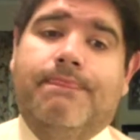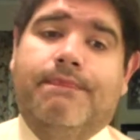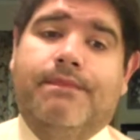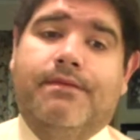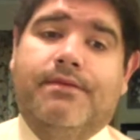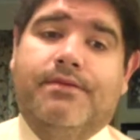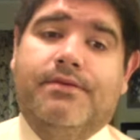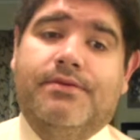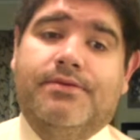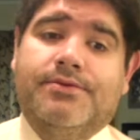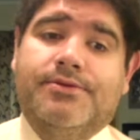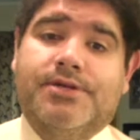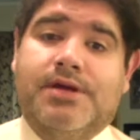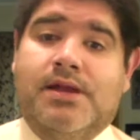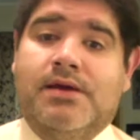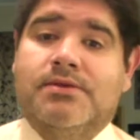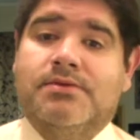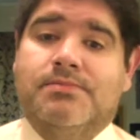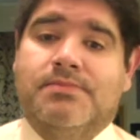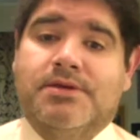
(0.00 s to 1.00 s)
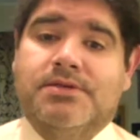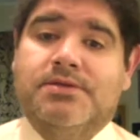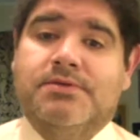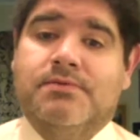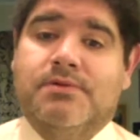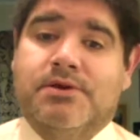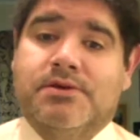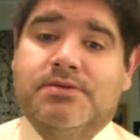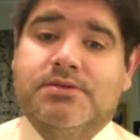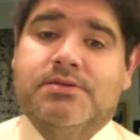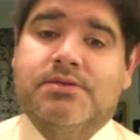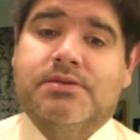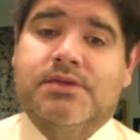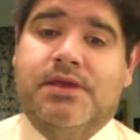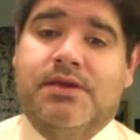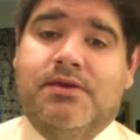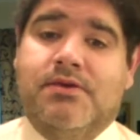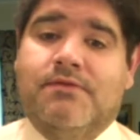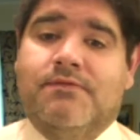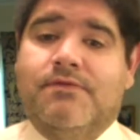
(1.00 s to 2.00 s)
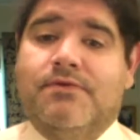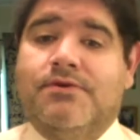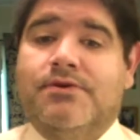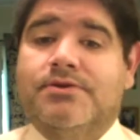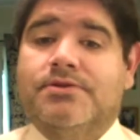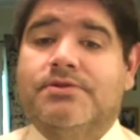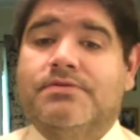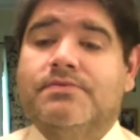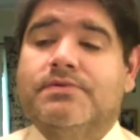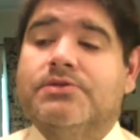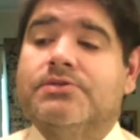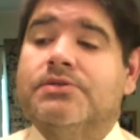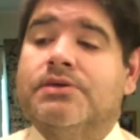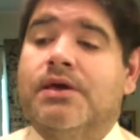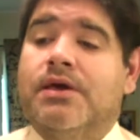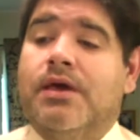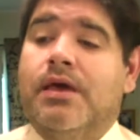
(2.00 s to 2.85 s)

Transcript: So shout out to Betsy Ross, and thank you for your service.